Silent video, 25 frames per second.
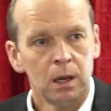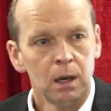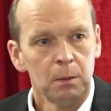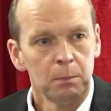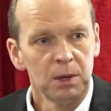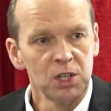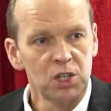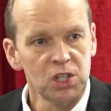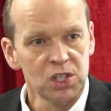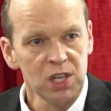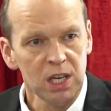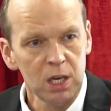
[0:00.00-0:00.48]

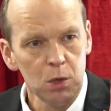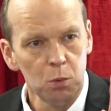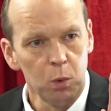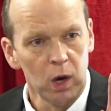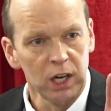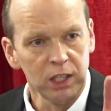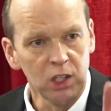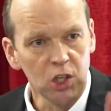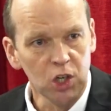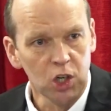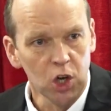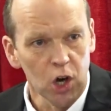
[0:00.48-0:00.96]
But see
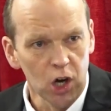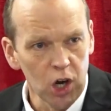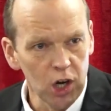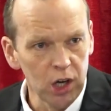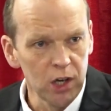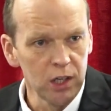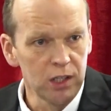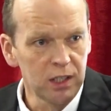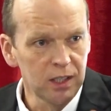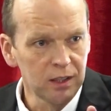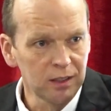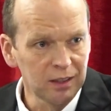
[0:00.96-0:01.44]
what
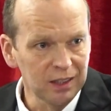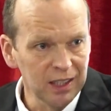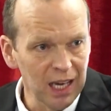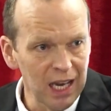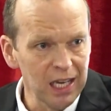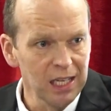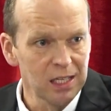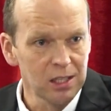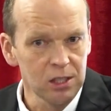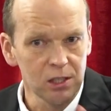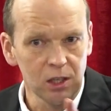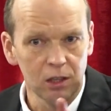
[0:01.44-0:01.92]
God
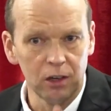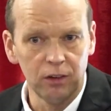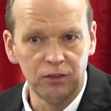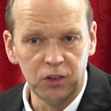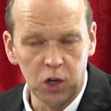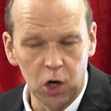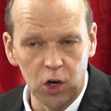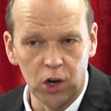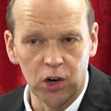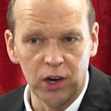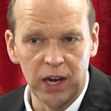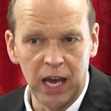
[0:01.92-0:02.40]
thinks of
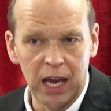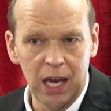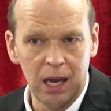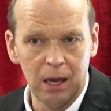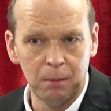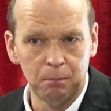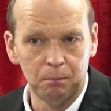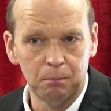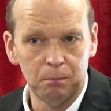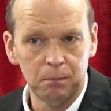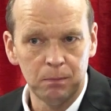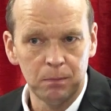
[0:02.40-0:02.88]
your
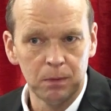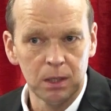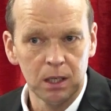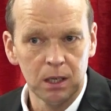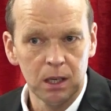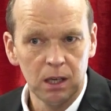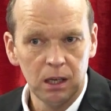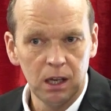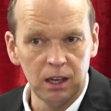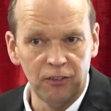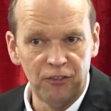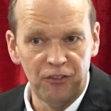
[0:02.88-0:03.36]
name
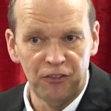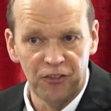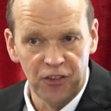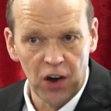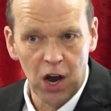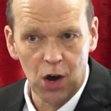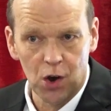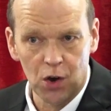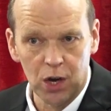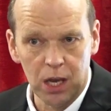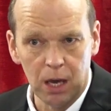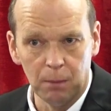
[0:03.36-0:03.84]
is
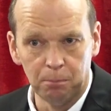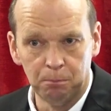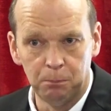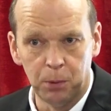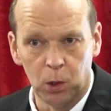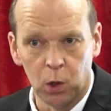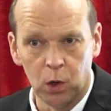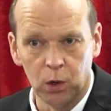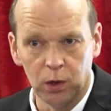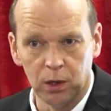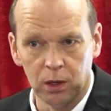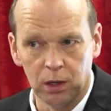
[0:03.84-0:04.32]
very
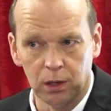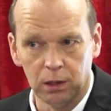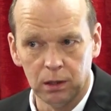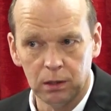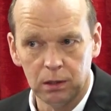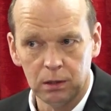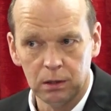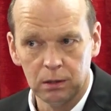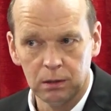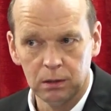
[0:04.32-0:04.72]
important.